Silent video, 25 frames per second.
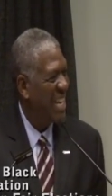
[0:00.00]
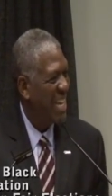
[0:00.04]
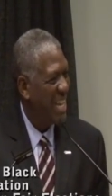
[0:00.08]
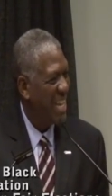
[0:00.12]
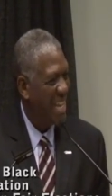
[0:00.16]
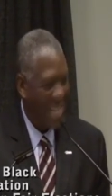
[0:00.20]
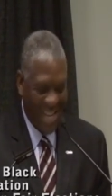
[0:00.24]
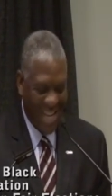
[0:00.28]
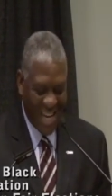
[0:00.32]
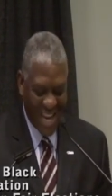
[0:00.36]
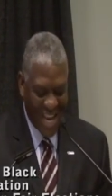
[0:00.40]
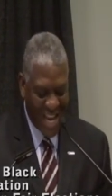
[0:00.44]

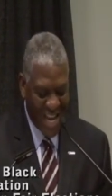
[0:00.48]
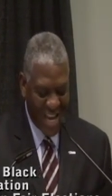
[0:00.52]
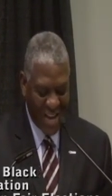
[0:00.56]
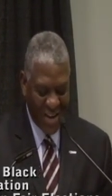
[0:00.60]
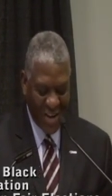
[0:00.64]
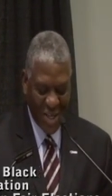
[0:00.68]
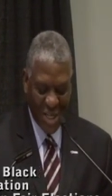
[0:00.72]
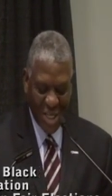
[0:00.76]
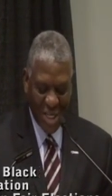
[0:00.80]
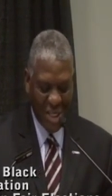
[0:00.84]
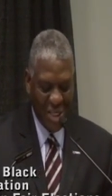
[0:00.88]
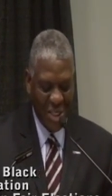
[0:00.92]
And now
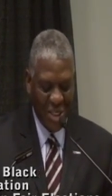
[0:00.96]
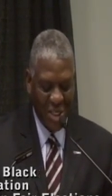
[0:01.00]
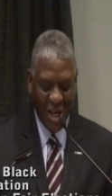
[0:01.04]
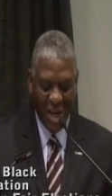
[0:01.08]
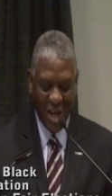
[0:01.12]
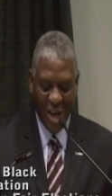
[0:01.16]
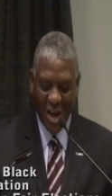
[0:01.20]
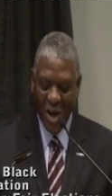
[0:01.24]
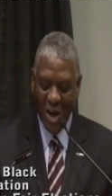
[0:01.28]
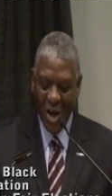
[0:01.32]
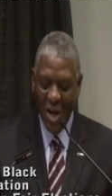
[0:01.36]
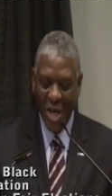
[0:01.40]
it is the
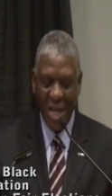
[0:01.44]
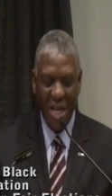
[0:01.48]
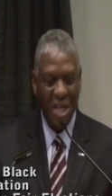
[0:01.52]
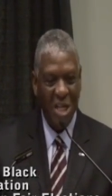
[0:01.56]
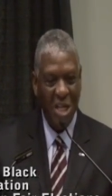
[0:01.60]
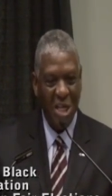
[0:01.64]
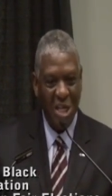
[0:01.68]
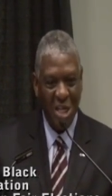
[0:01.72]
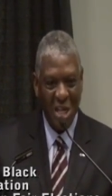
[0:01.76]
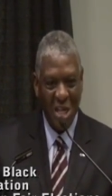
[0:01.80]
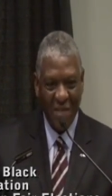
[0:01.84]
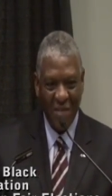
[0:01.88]
law in
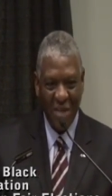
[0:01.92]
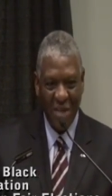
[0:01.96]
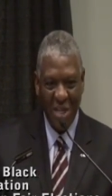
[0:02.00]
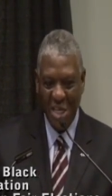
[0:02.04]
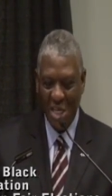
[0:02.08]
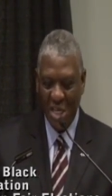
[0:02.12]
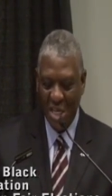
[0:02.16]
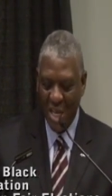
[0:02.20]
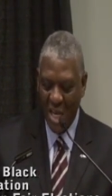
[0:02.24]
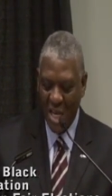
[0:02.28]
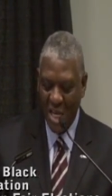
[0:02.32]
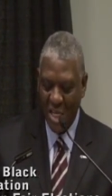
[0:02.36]
seven
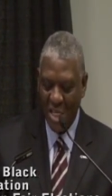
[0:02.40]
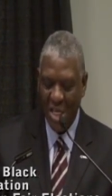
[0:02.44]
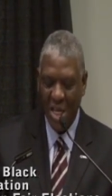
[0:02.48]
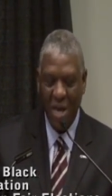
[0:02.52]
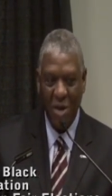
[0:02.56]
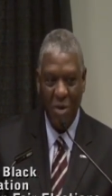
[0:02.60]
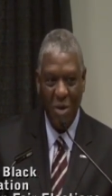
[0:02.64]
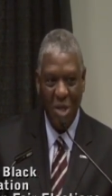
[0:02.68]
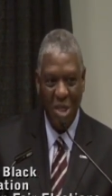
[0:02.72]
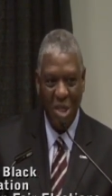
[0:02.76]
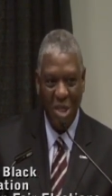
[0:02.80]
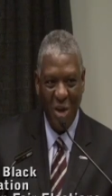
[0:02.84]
states
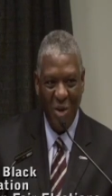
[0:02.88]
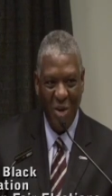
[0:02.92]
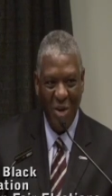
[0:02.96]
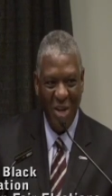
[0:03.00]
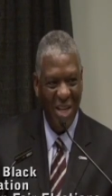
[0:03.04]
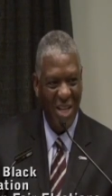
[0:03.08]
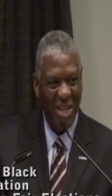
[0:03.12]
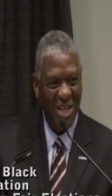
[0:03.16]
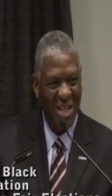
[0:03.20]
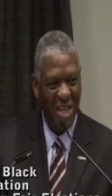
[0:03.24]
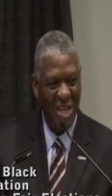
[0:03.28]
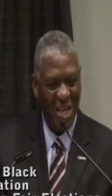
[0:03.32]
Arizona,
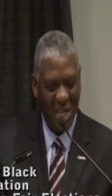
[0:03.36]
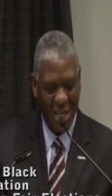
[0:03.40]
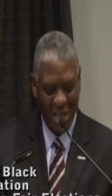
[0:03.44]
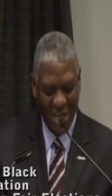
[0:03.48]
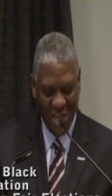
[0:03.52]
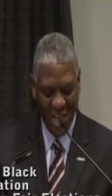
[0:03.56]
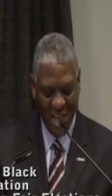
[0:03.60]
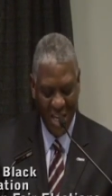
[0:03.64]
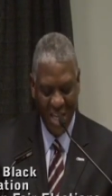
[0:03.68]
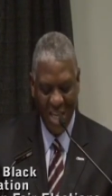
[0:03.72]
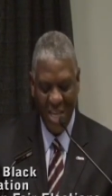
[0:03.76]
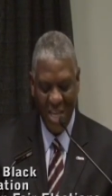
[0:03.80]

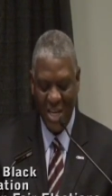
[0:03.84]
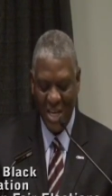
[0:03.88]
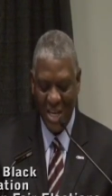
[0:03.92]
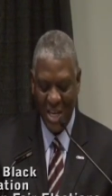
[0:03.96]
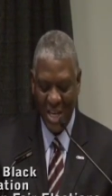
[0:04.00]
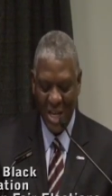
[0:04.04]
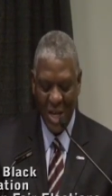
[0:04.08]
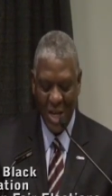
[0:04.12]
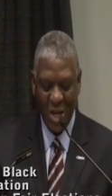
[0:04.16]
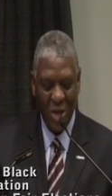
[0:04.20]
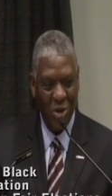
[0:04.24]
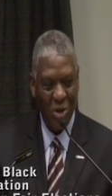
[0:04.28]
Connecticut,
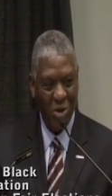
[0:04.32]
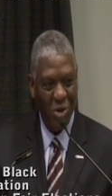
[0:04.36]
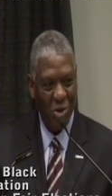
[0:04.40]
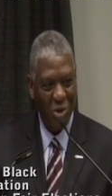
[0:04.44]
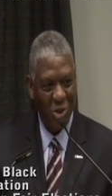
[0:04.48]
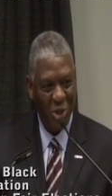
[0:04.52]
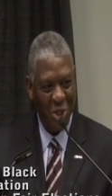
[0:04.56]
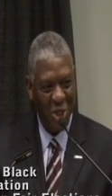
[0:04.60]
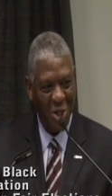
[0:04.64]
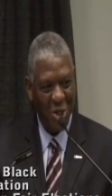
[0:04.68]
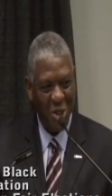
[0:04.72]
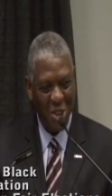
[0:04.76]
New
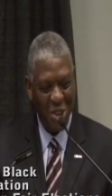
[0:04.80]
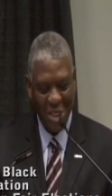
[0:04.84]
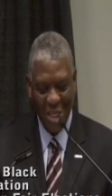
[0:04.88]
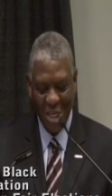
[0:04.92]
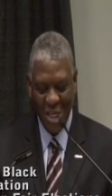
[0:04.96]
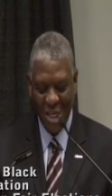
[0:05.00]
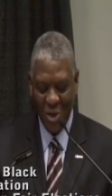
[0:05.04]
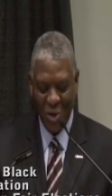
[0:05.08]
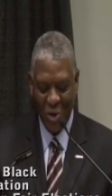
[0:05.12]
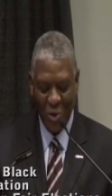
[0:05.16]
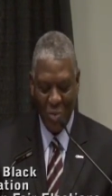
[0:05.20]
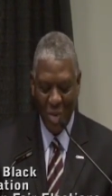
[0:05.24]

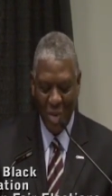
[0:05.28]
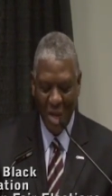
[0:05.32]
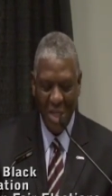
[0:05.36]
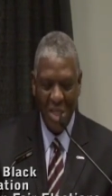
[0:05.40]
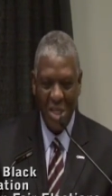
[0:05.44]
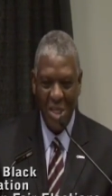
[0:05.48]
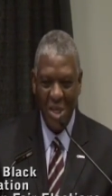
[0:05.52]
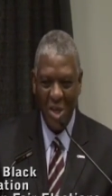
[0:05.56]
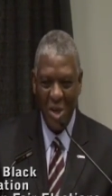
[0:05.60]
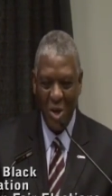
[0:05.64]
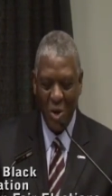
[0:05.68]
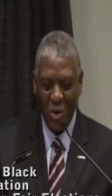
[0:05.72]
Jersey, New
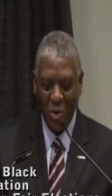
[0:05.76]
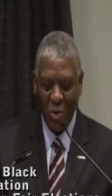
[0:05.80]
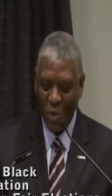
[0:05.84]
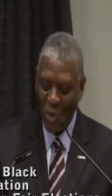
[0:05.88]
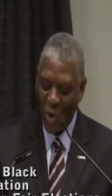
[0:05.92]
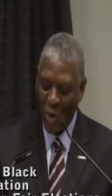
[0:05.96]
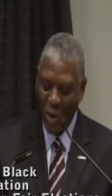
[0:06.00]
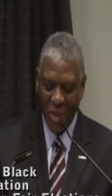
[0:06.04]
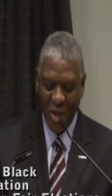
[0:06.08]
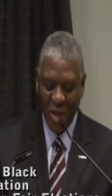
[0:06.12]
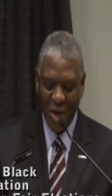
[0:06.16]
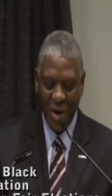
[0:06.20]
Mexico,
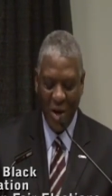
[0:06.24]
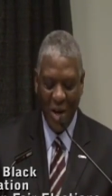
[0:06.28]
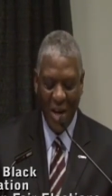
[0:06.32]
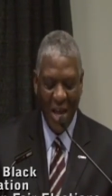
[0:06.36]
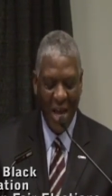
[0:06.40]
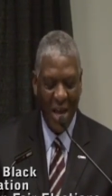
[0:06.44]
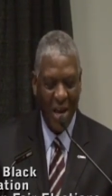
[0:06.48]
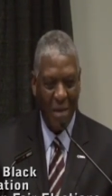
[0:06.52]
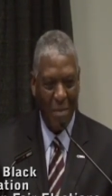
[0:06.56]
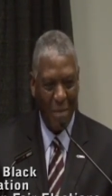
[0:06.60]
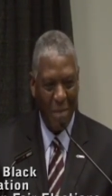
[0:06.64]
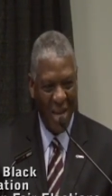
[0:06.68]
North
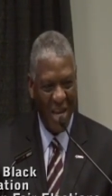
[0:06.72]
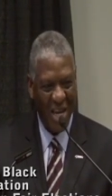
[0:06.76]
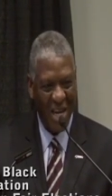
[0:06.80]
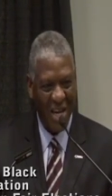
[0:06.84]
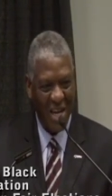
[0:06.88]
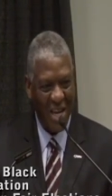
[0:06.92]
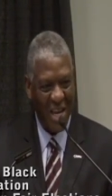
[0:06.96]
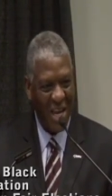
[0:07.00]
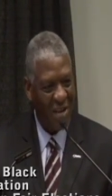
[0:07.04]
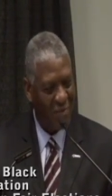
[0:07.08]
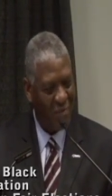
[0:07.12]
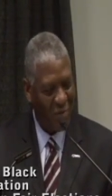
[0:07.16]
Carolina, Maine,
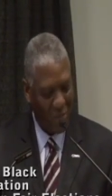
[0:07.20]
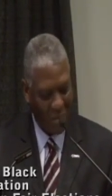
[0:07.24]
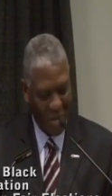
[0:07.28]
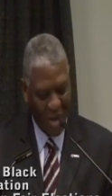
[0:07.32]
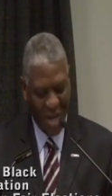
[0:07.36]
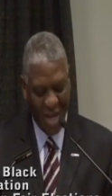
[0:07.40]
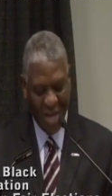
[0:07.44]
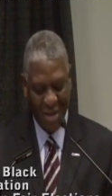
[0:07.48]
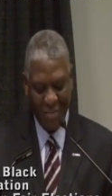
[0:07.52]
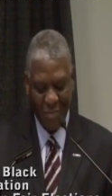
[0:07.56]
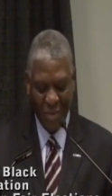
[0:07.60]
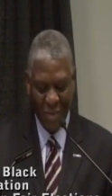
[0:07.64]
and
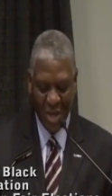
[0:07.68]
Vermont